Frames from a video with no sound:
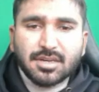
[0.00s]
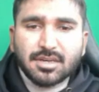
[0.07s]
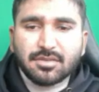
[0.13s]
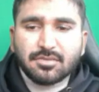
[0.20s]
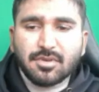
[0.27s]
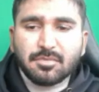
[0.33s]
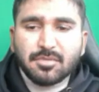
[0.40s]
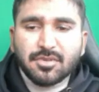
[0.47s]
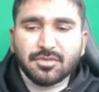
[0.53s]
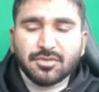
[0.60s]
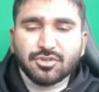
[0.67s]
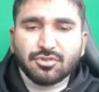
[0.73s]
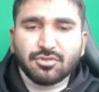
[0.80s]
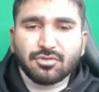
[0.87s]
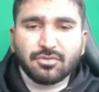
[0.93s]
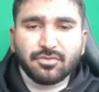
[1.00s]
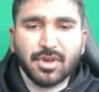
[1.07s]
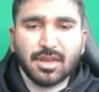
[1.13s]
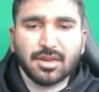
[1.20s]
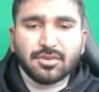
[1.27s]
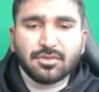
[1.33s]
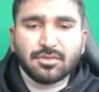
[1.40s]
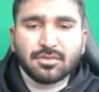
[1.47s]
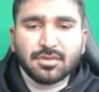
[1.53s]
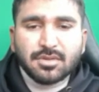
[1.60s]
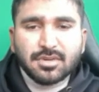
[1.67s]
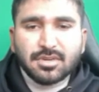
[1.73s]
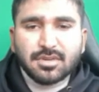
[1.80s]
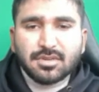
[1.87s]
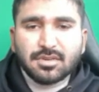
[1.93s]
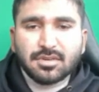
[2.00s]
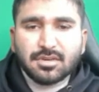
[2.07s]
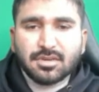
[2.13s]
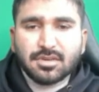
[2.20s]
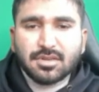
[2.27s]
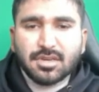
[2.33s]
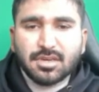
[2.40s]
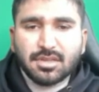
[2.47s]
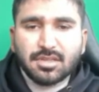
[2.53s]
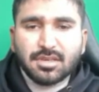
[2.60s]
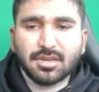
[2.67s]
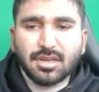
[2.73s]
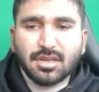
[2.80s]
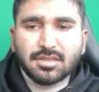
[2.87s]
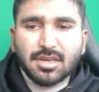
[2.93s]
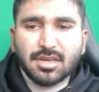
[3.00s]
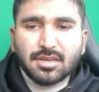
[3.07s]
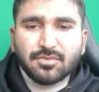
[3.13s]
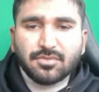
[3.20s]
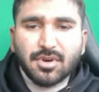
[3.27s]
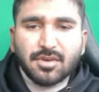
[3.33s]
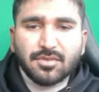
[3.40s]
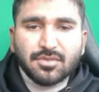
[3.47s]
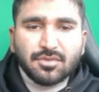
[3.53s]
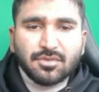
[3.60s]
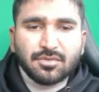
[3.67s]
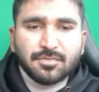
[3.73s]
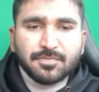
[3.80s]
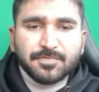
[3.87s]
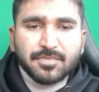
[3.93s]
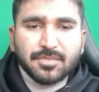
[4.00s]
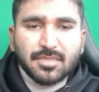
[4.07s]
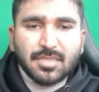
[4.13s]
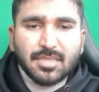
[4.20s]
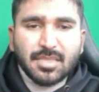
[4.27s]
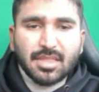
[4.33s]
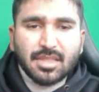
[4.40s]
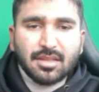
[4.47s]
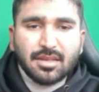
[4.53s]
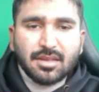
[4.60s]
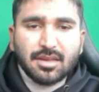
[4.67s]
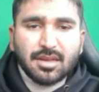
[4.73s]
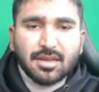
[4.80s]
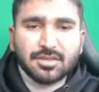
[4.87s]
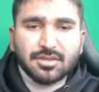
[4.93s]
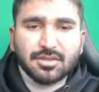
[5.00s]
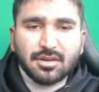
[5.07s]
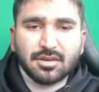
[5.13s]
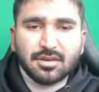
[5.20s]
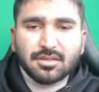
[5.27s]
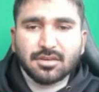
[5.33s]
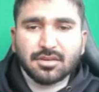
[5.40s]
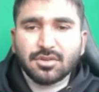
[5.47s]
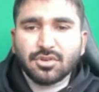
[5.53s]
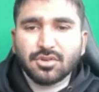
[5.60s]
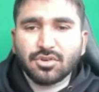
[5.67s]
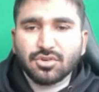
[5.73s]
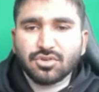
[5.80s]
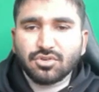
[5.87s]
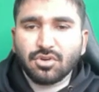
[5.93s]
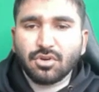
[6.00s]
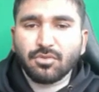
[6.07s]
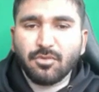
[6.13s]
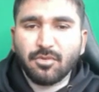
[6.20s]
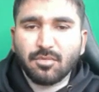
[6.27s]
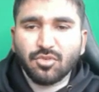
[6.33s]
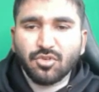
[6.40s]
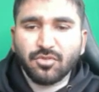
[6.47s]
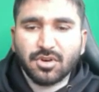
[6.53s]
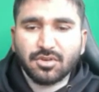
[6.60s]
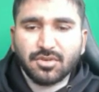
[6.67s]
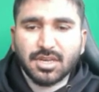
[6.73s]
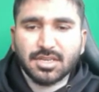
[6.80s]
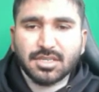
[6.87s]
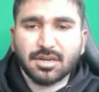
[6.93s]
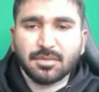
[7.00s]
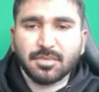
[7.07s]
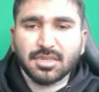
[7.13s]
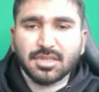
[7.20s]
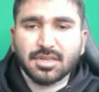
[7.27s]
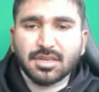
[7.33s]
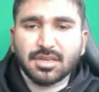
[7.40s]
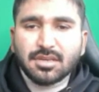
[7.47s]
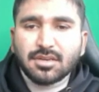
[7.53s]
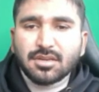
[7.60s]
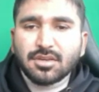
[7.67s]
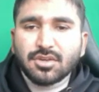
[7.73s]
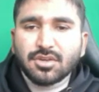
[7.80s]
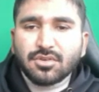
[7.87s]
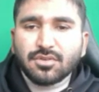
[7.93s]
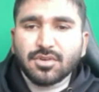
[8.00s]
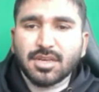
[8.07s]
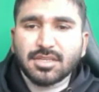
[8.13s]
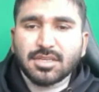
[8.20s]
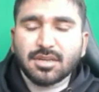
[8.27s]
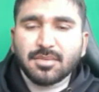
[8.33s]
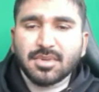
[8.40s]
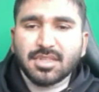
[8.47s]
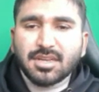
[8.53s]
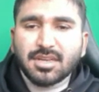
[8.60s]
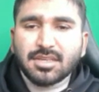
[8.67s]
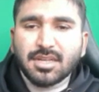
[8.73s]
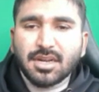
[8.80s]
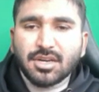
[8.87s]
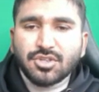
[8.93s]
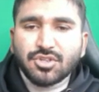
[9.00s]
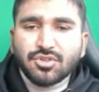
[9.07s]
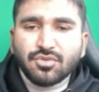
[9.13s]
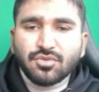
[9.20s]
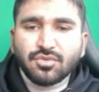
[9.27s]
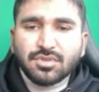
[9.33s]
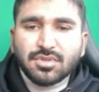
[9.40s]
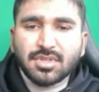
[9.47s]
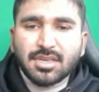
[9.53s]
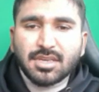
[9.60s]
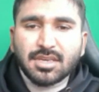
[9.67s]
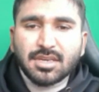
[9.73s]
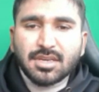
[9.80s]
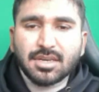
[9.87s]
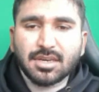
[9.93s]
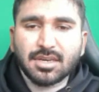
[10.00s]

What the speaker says: It will be show value in the range H5 to H9. So we will move on question number 3. Question number 3 is that use the